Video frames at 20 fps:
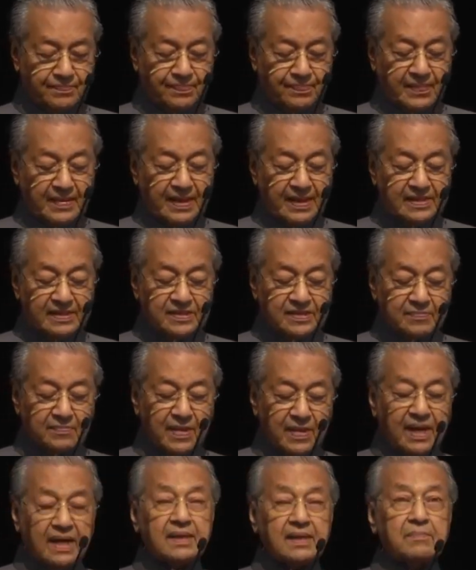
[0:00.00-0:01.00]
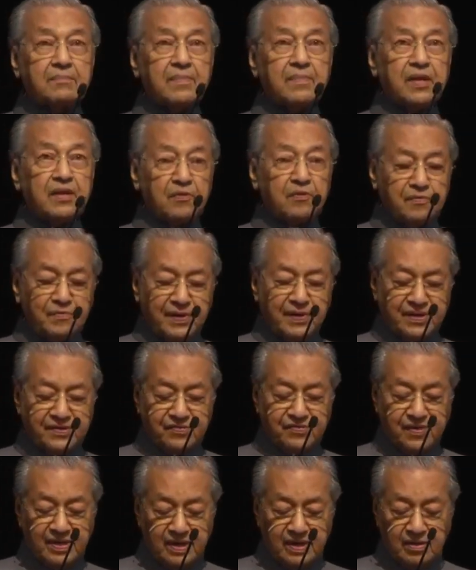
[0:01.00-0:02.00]
Smart
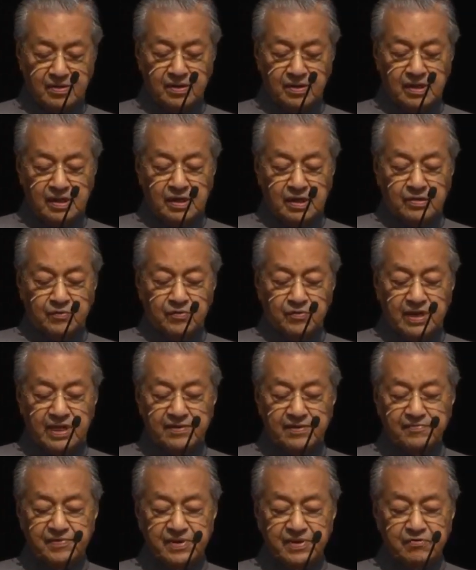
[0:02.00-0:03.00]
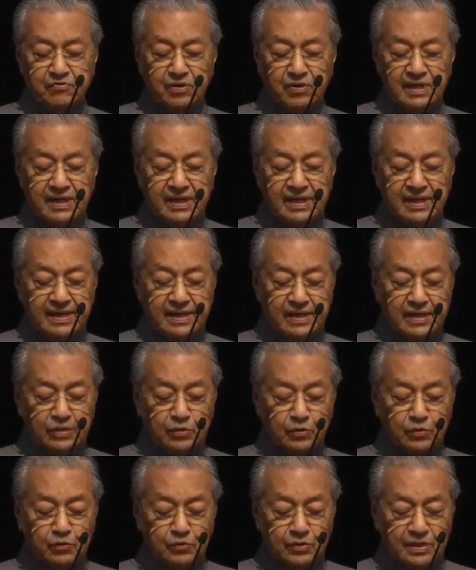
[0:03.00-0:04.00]
manufacturing will eventually lead
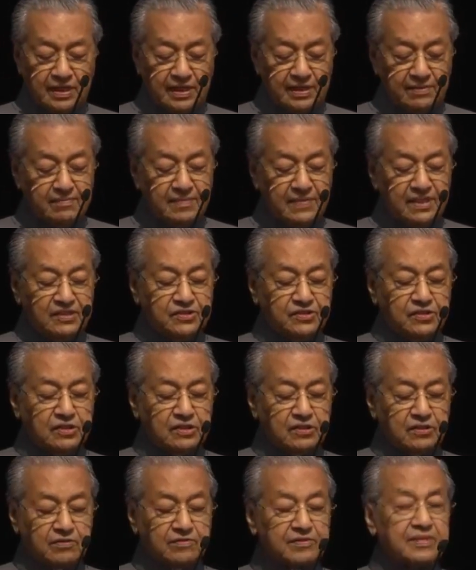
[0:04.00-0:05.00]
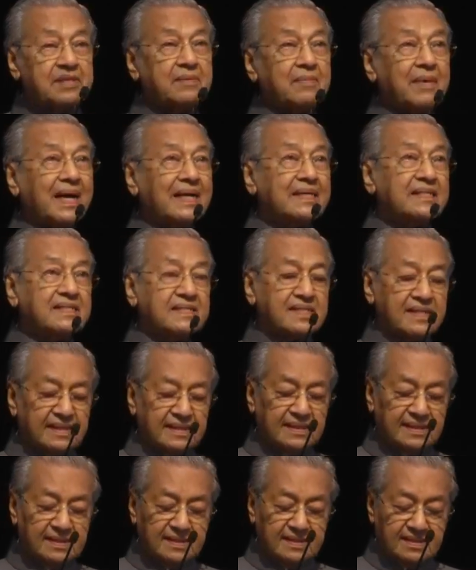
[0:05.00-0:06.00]
to the emergence of smart
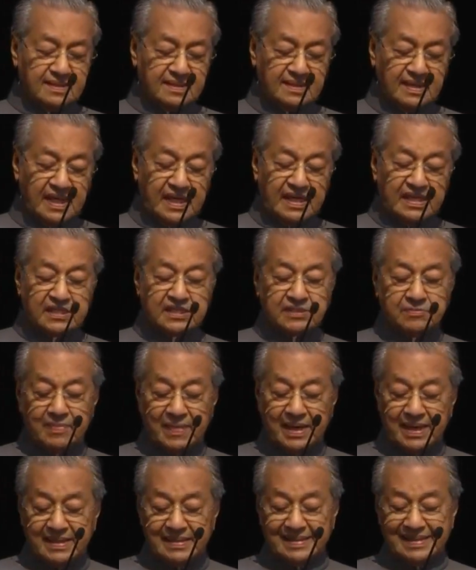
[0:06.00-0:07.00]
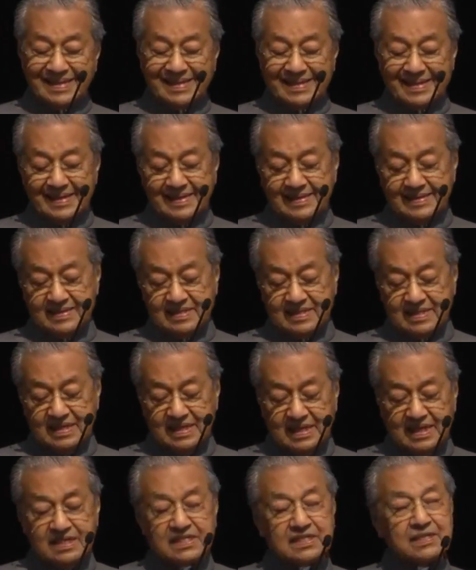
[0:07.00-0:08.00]
cities, smart grids,
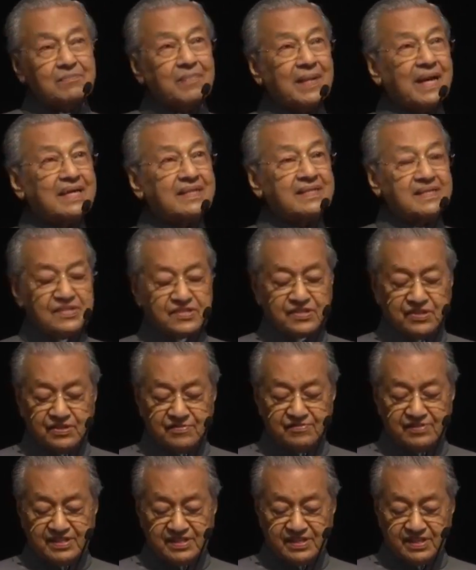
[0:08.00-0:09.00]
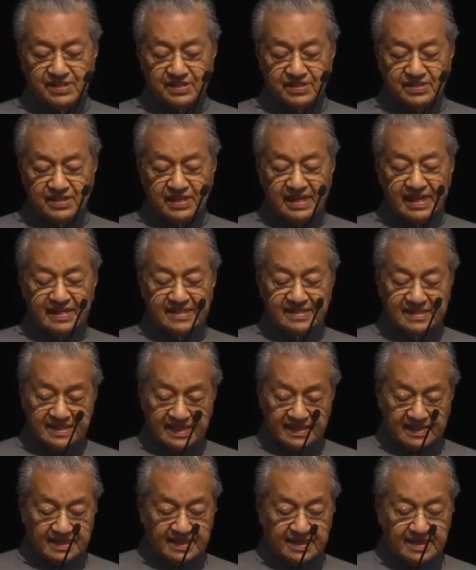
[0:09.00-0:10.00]
smart services,
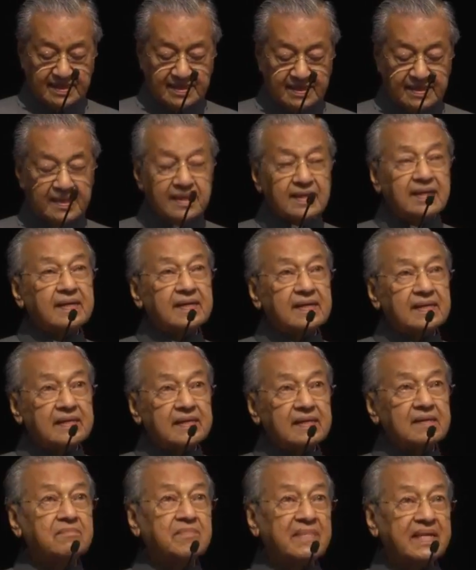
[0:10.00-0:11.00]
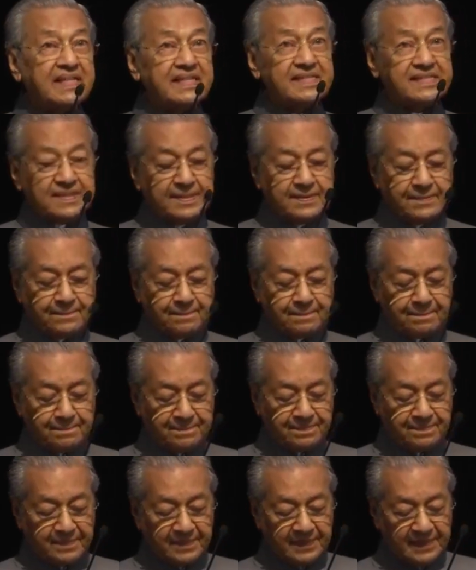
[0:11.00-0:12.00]
etc. in Malaysia.
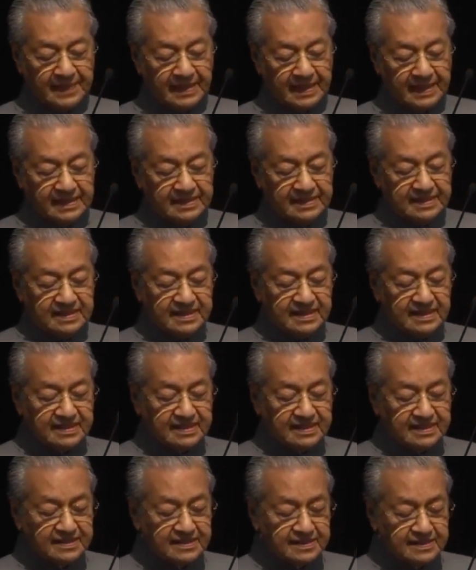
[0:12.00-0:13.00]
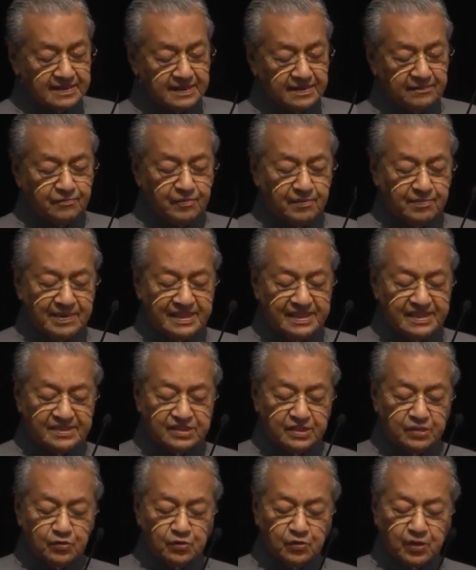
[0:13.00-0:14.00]
The necessity for Malaysia
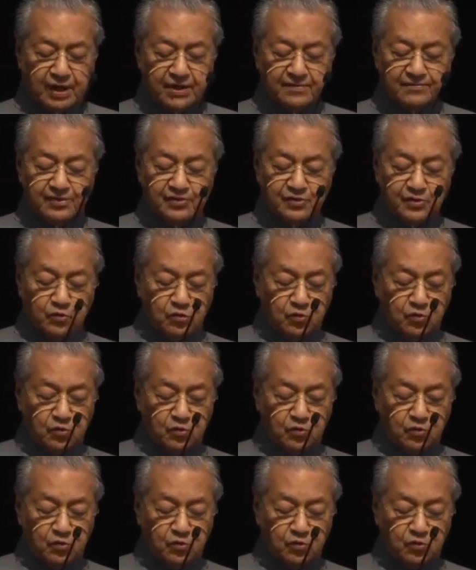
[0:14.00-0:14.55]
to have its own